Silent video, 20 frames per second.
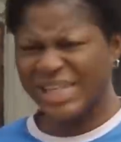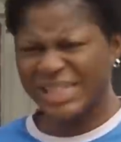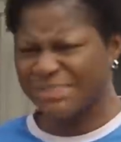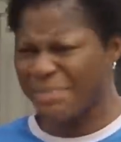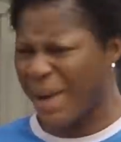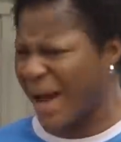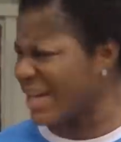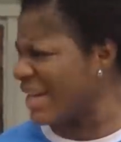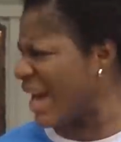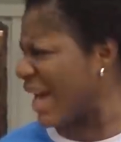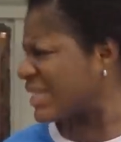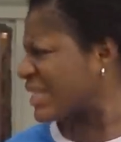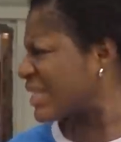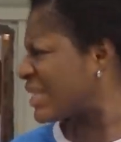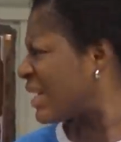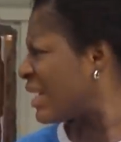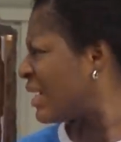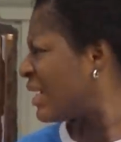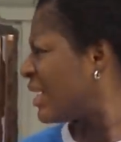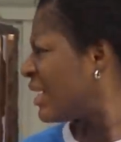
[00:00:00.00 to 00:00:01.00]
is this
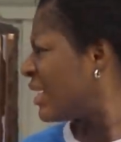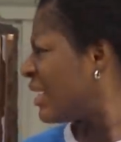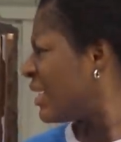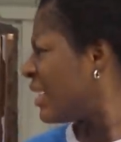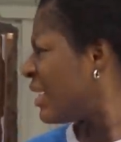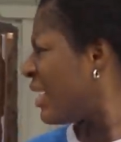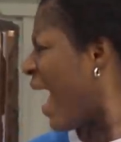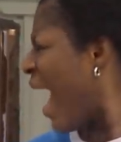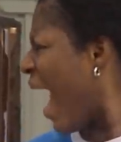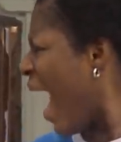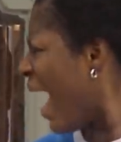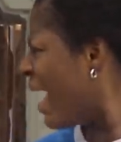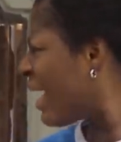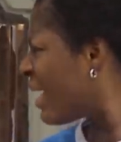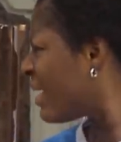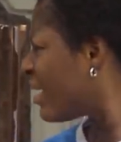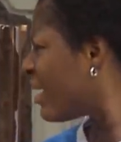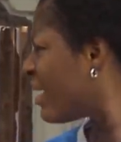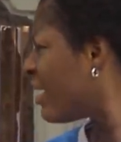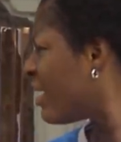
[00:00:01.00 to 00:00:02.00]
madness? Eh?
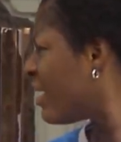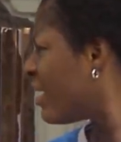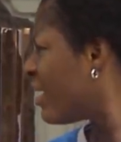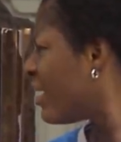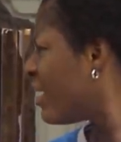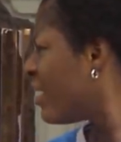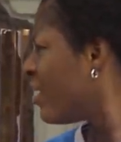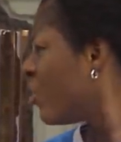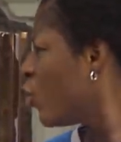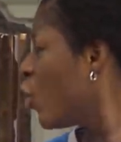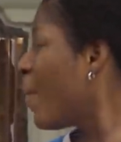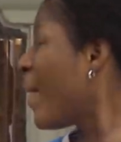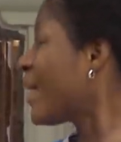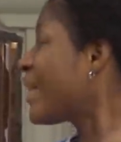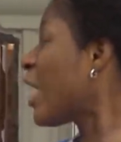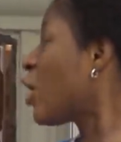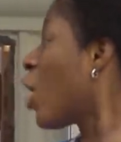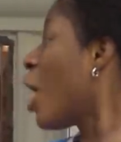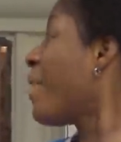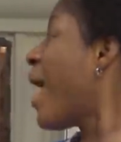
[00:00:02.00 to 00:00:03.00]
You
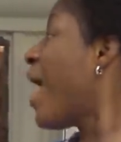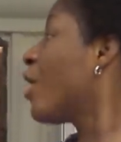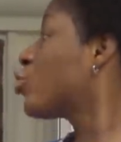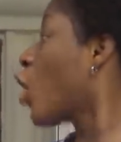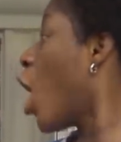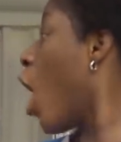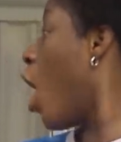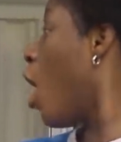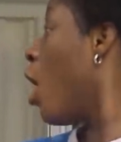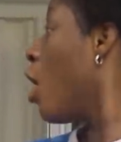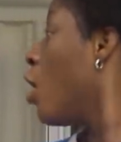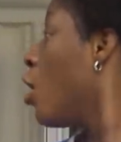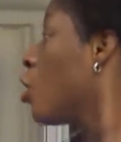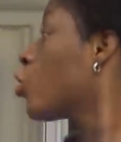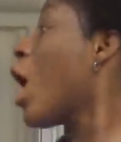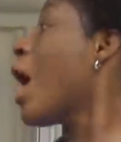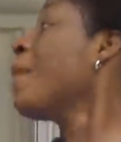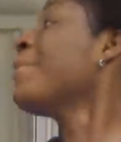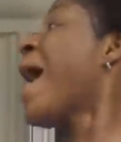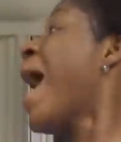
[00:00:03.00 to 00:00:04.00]
better come out though.
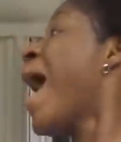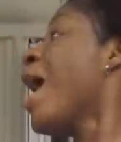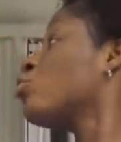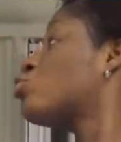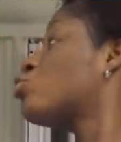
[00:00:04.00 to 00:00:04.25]
Come